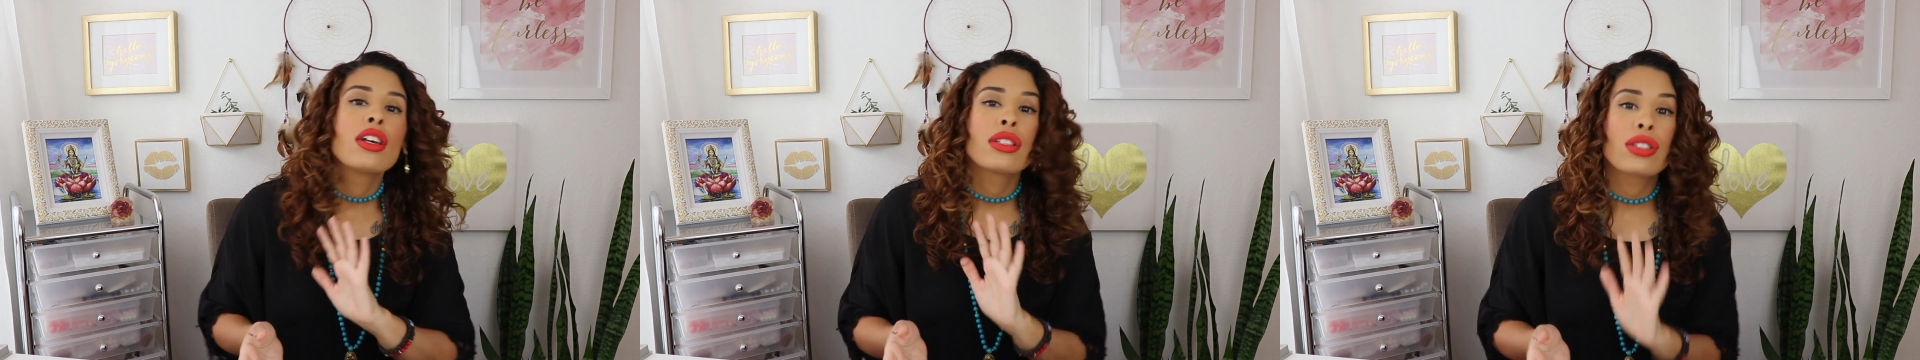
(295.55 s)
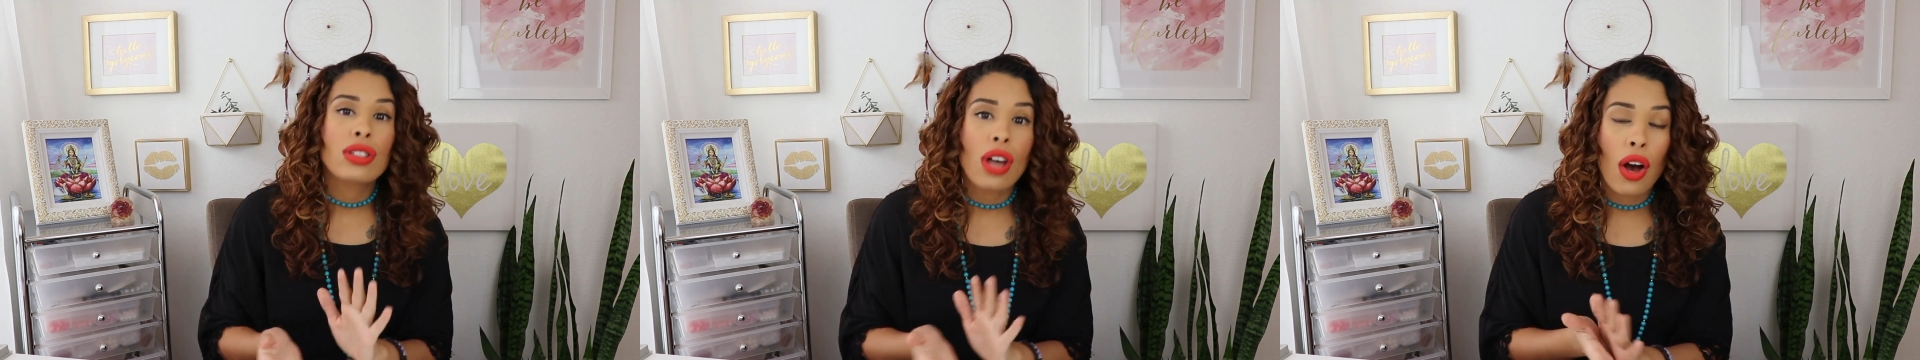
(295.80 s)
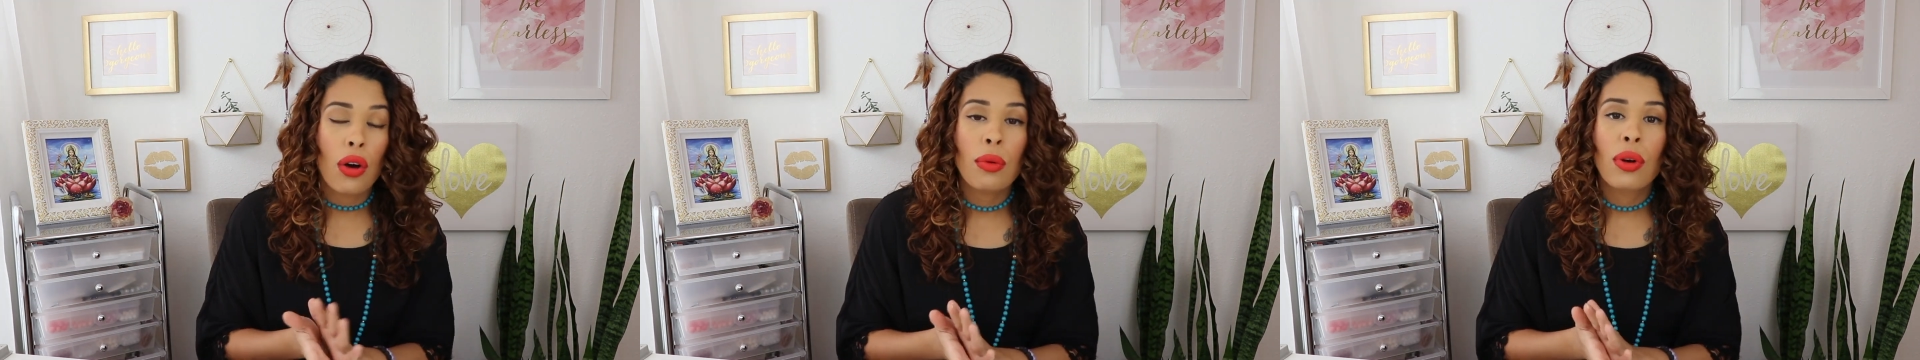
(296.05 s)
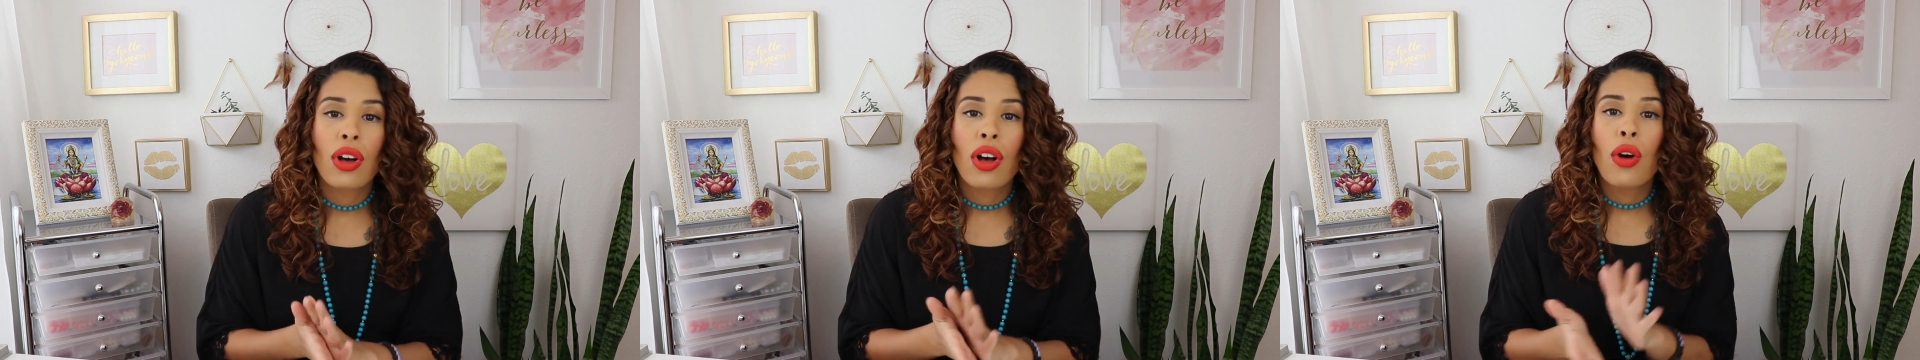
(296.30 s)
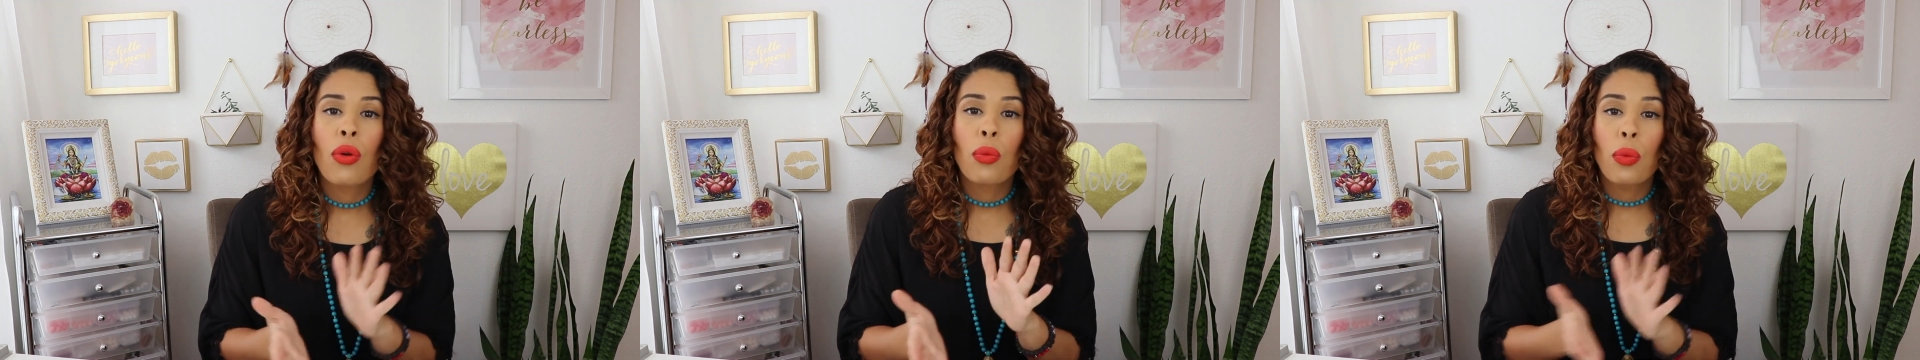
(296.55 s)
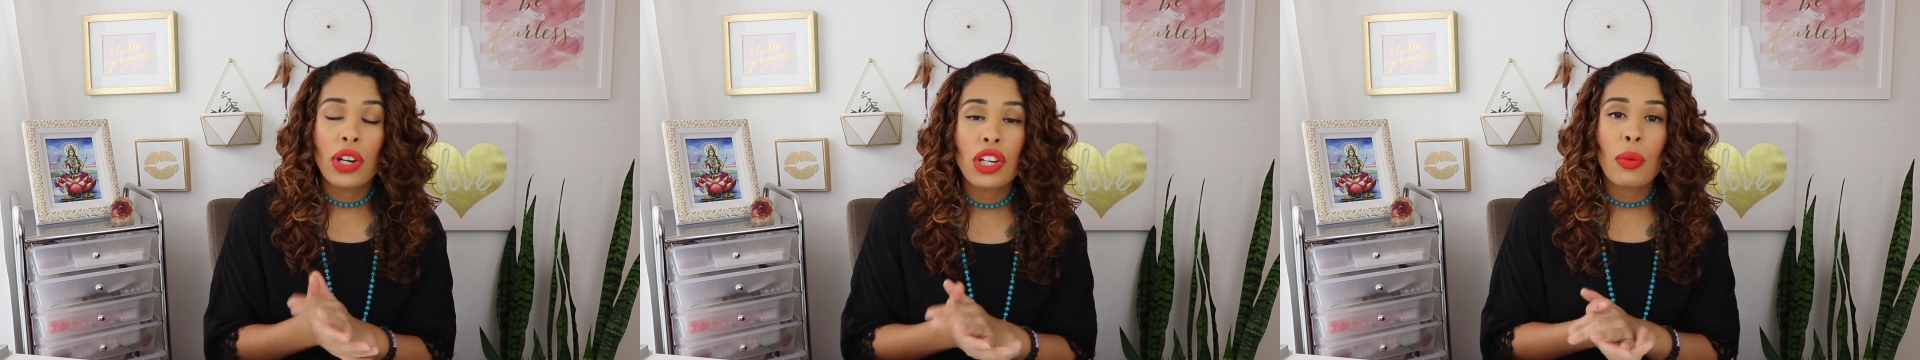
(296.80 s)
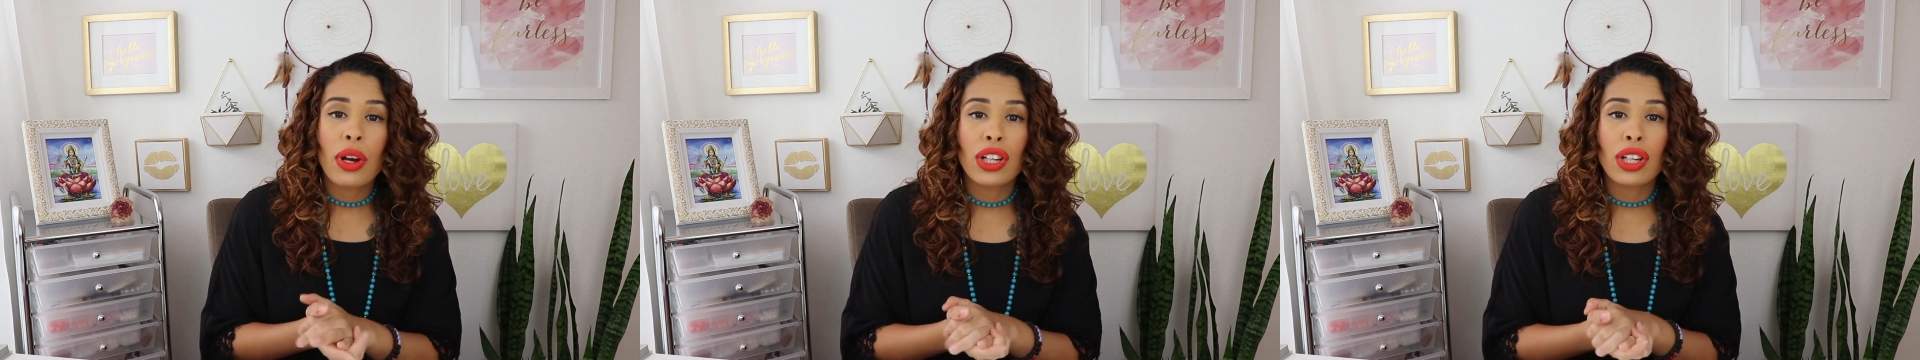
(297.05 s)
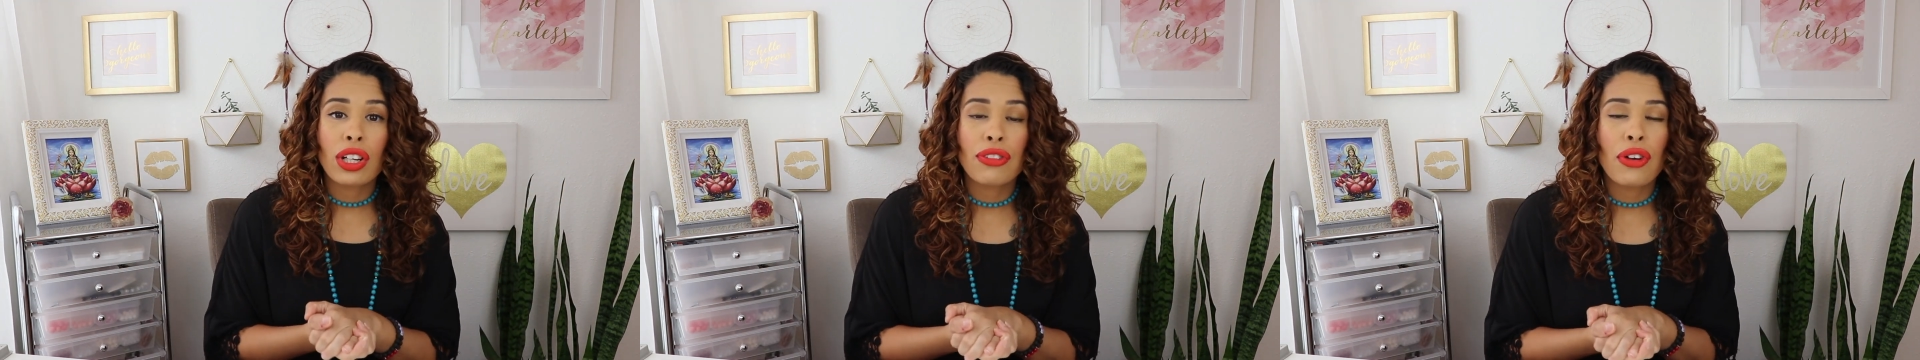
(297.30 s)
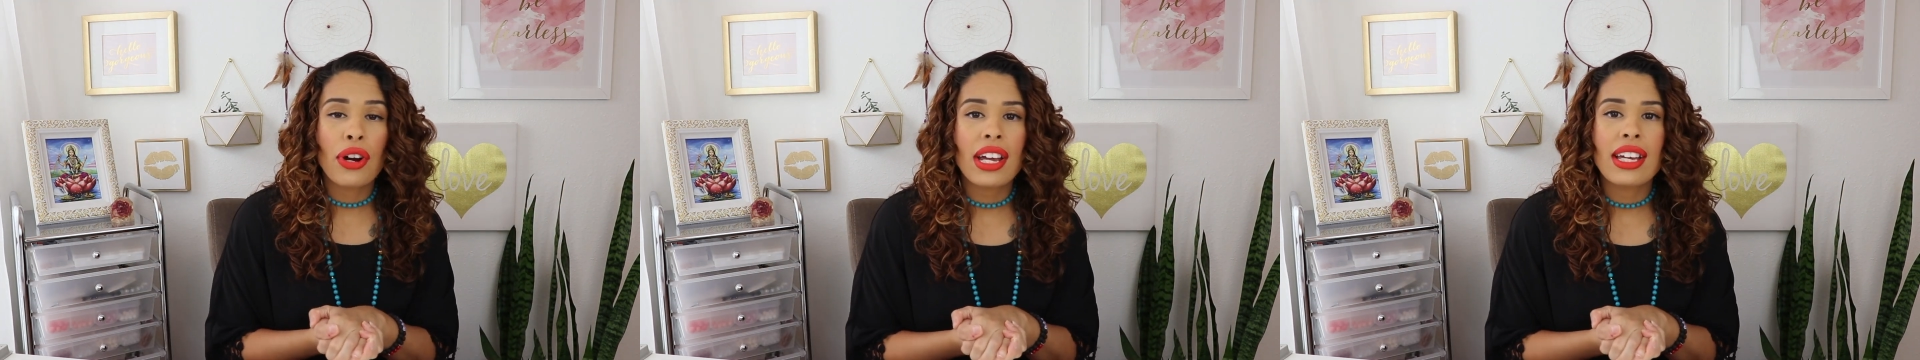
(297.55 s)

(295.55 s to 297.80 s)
So what you want to look for